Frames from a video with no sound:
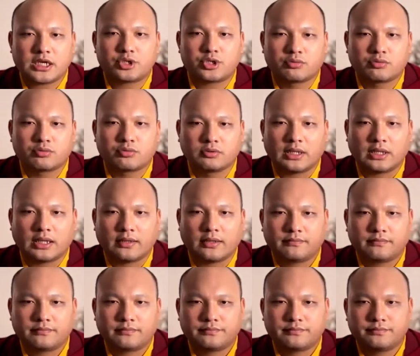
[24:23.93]
said,
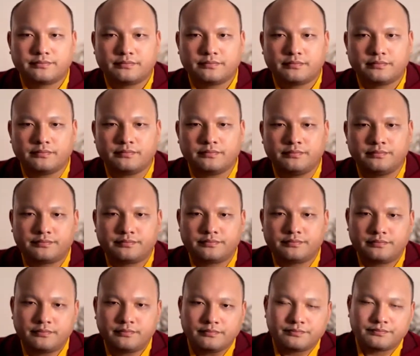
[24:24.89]
like a big
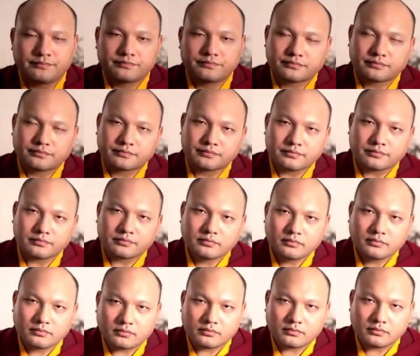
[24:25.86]
monster has got into
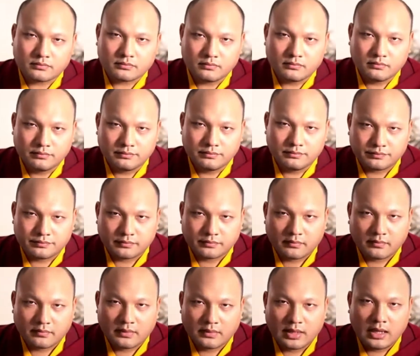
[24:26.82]

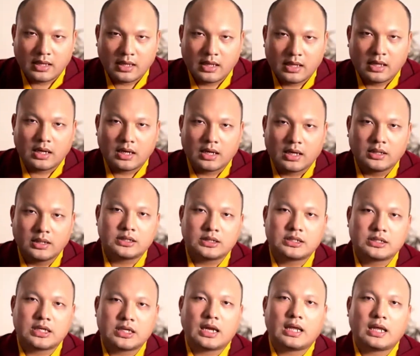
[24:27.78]
Tibetan people's
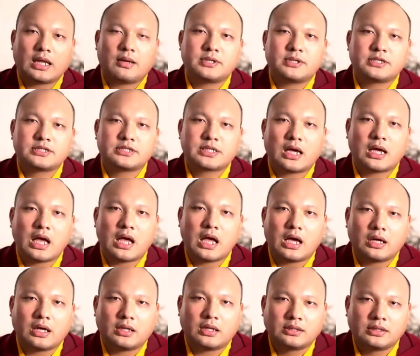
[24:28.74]
breast.
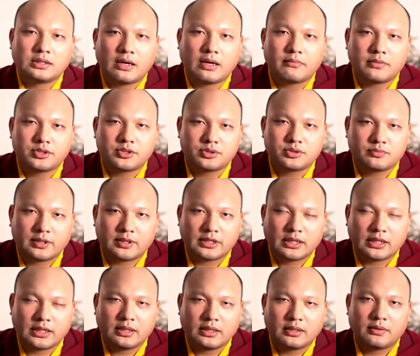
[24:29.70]

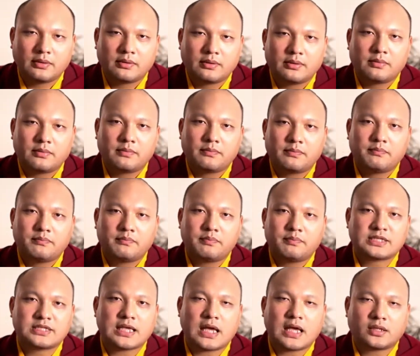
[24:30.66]
Atisha
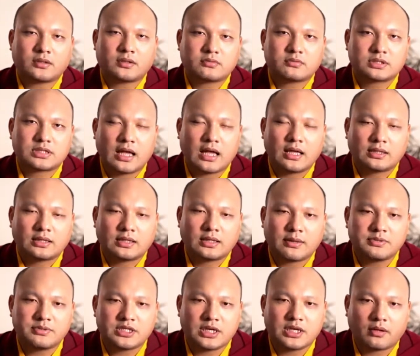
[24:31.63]
was not allowed to give
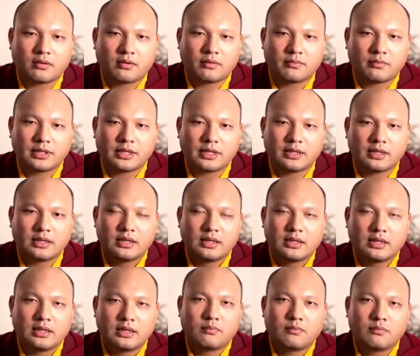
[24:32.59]
secret mantra, and that's just
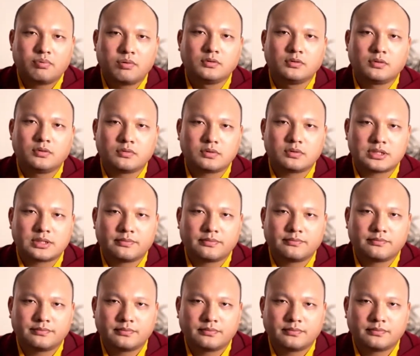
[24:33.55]
ruined everything.